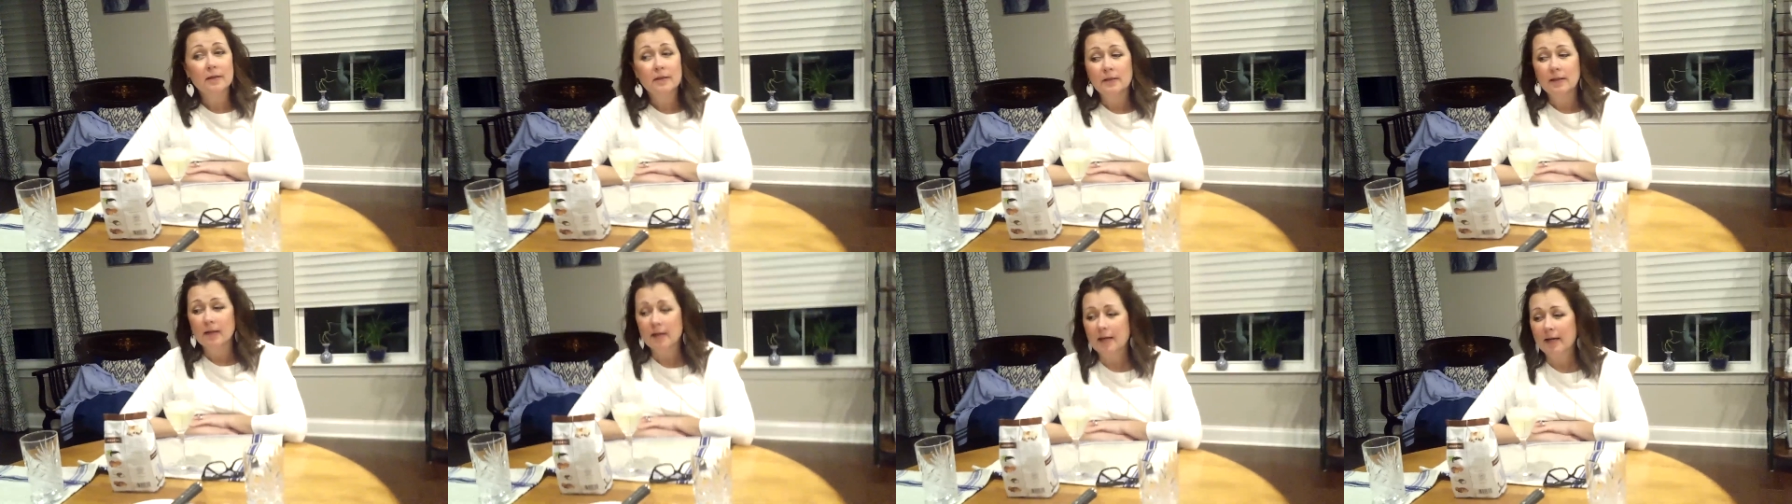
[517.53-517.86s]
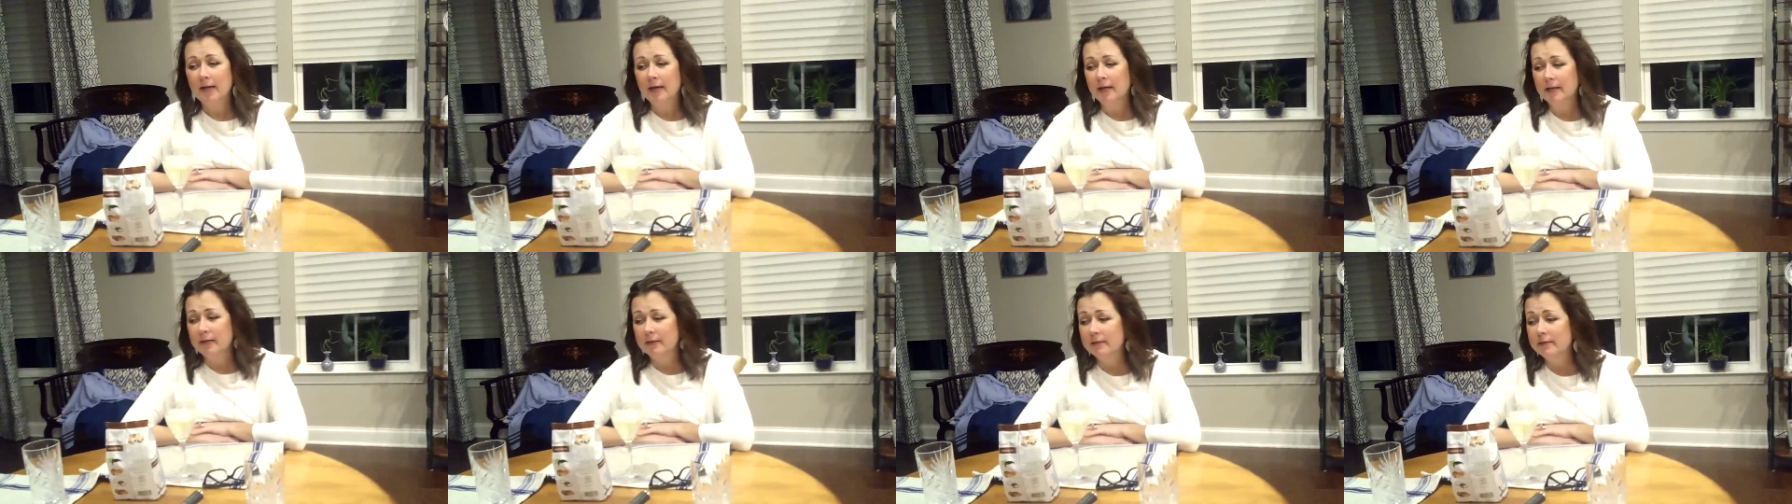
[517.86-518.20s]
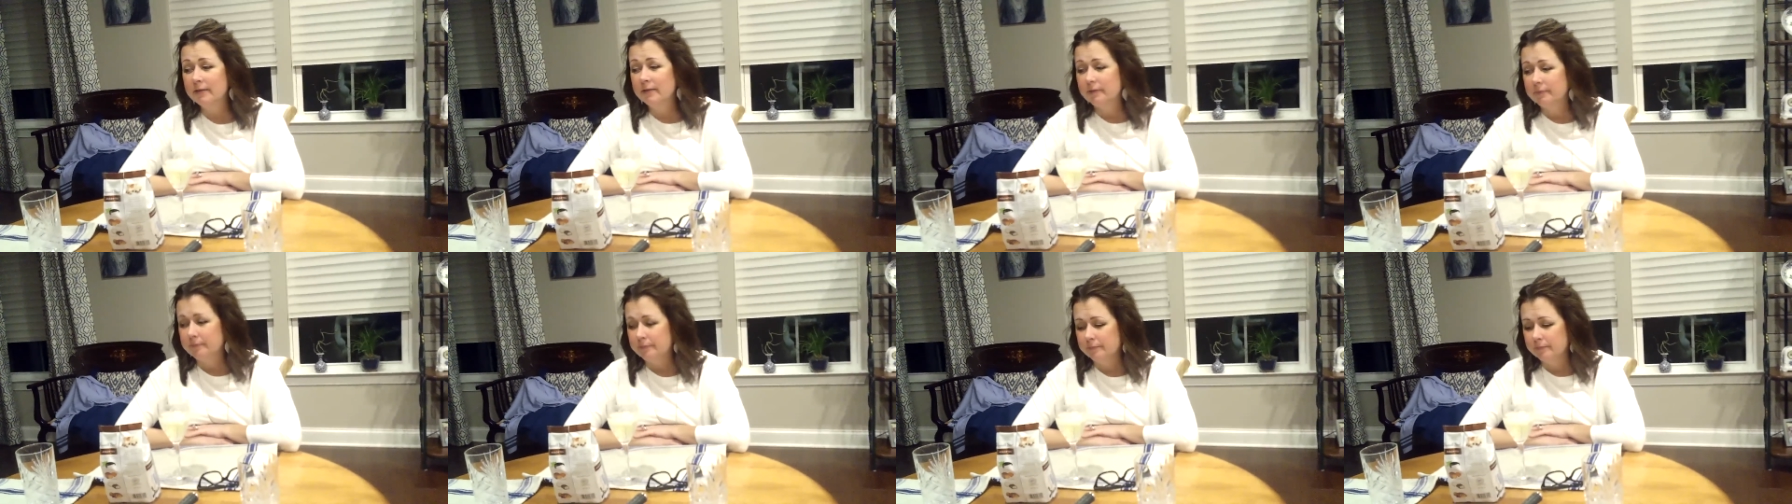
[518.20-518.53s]
that I had
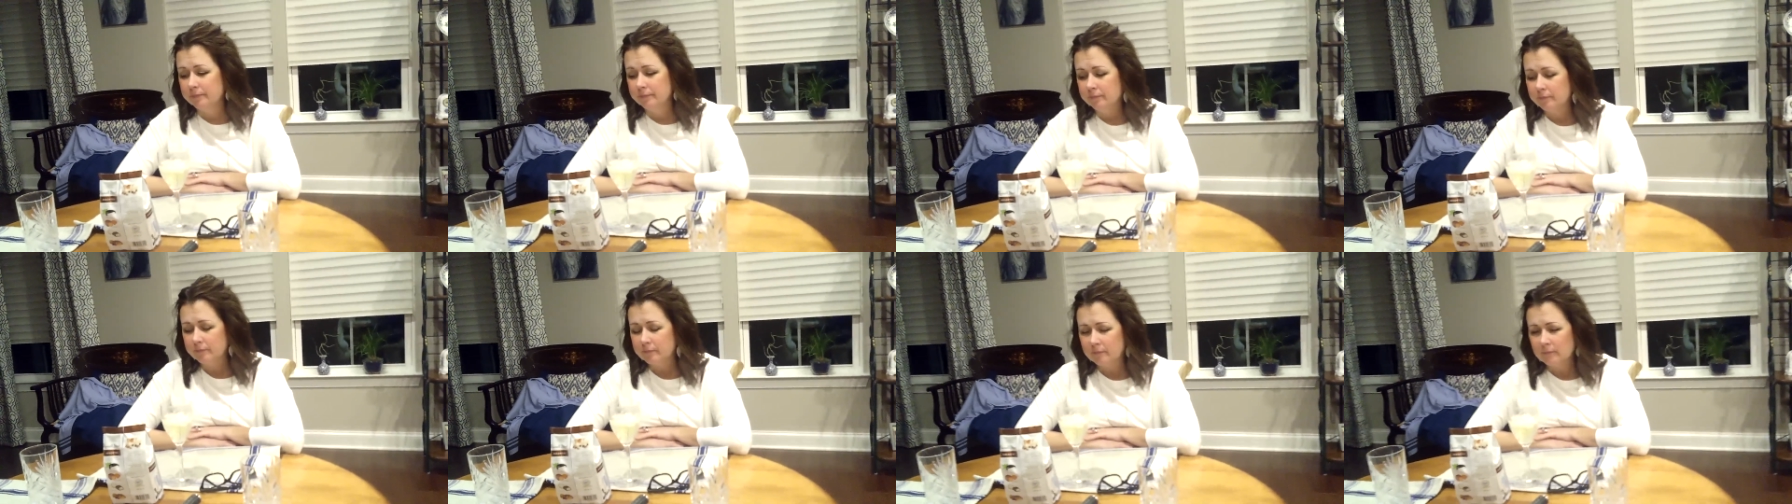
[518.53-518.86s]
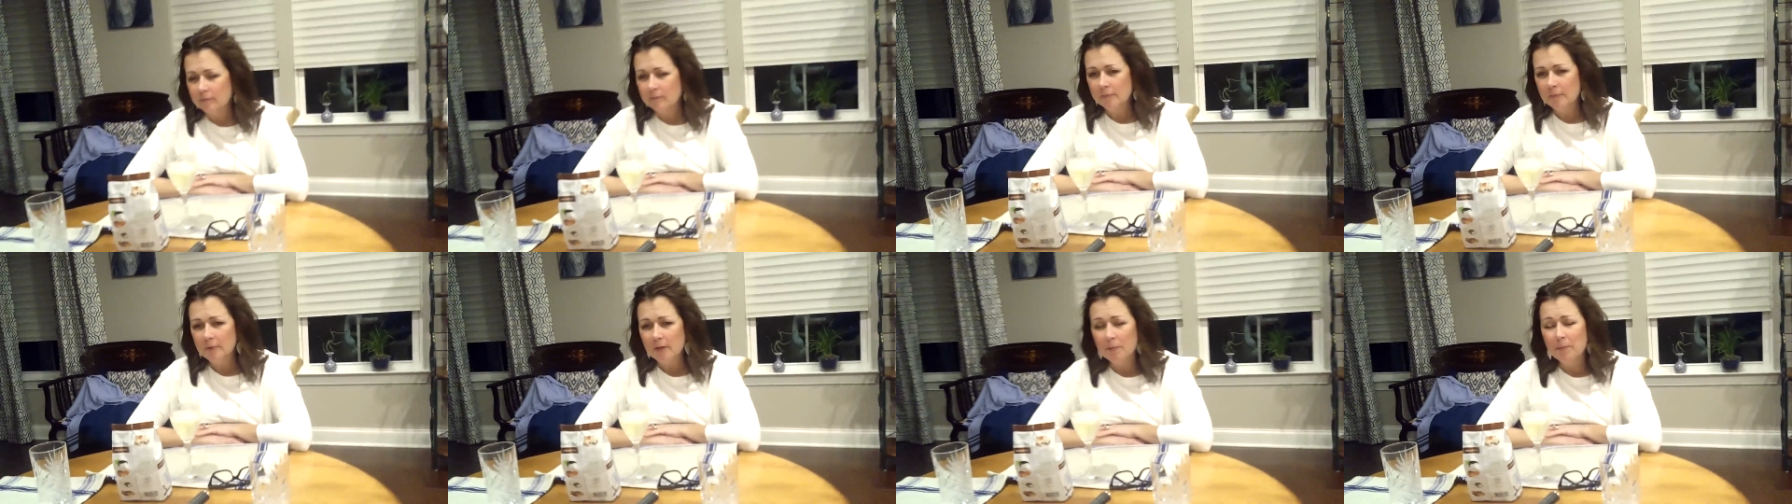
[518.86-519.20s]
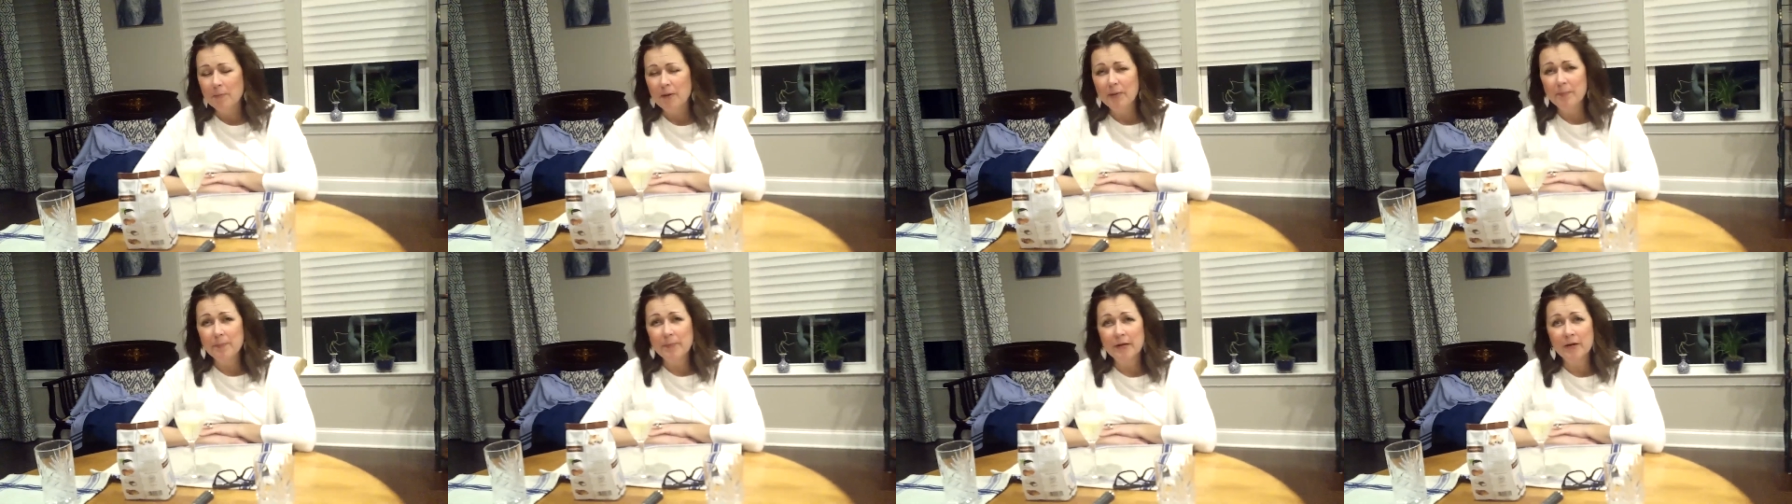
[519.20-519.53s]

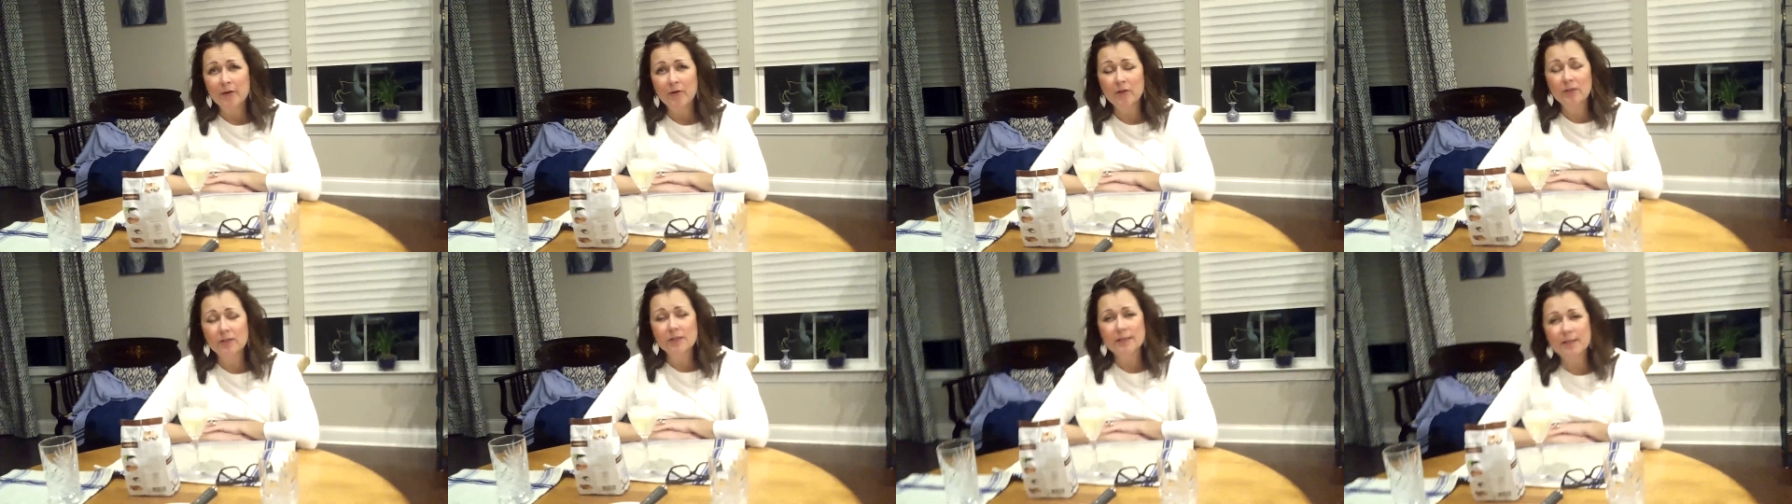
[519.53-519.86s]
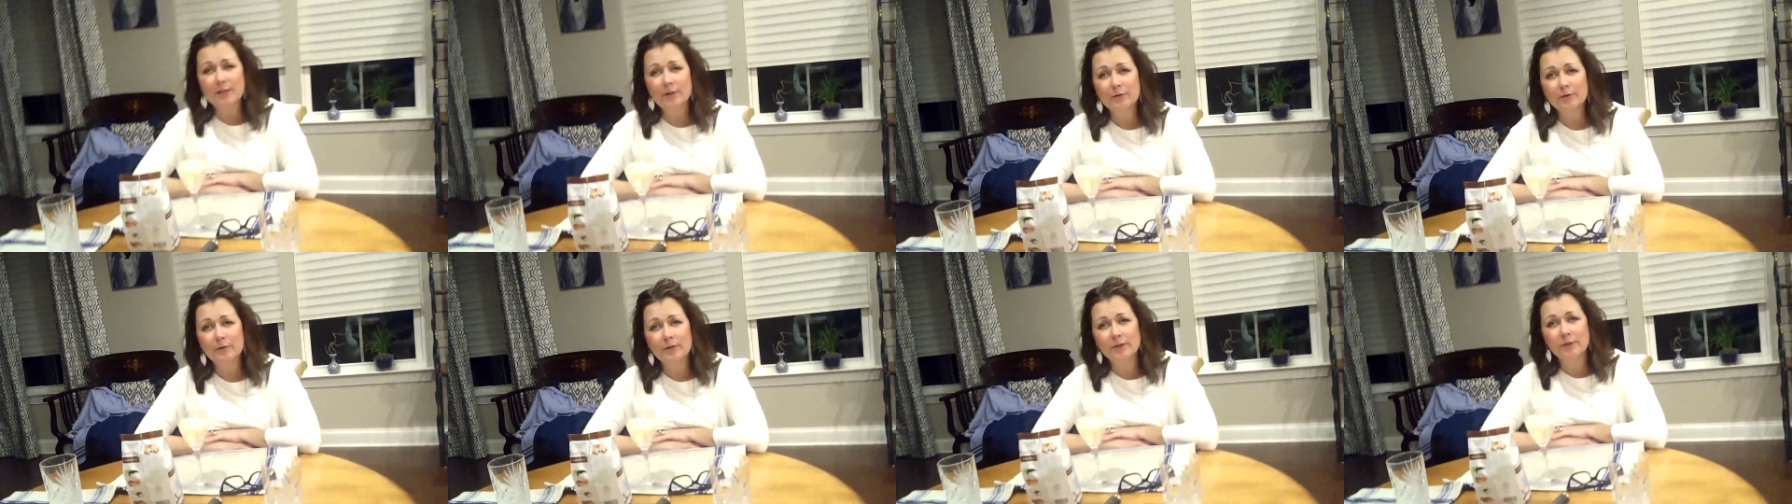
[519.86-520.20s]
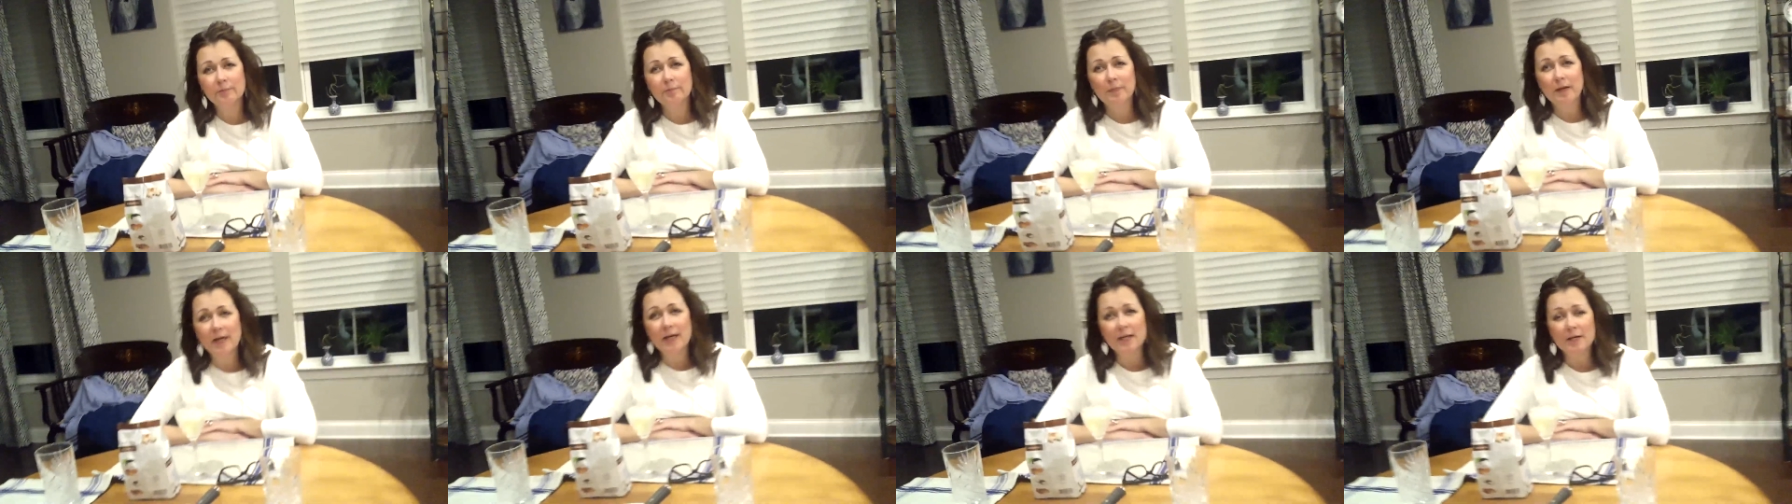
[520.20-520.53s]
my parents here to
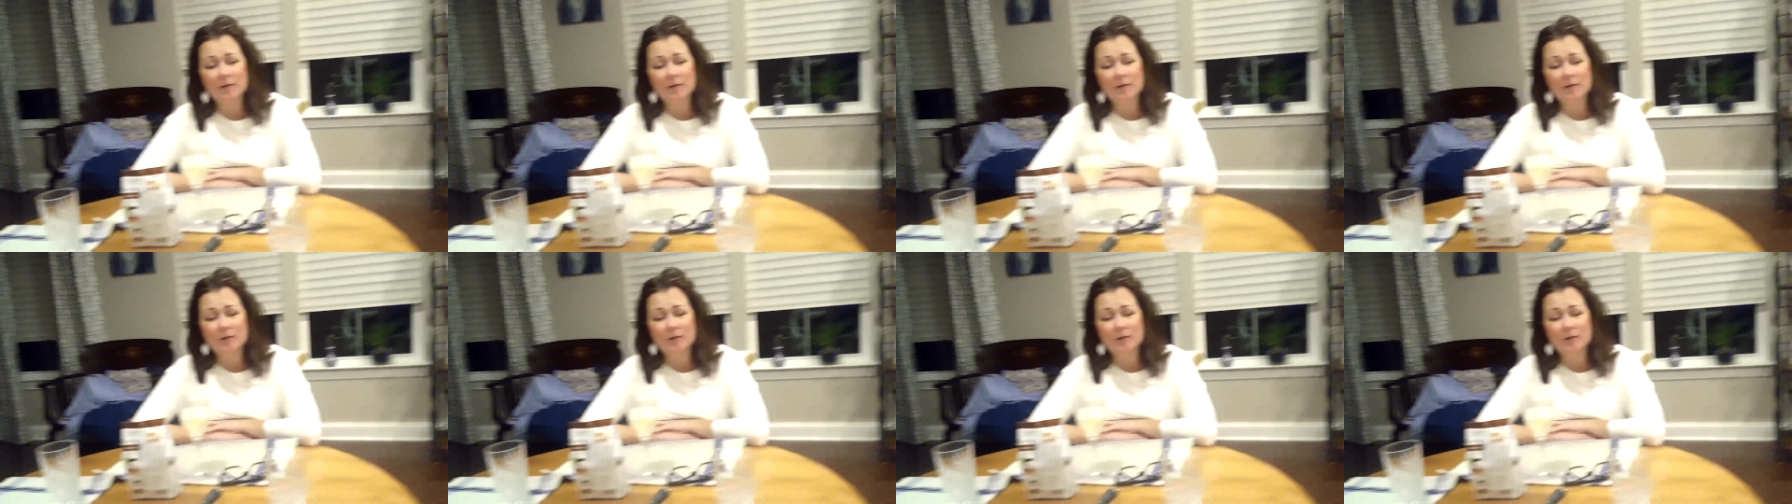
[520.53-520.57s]
make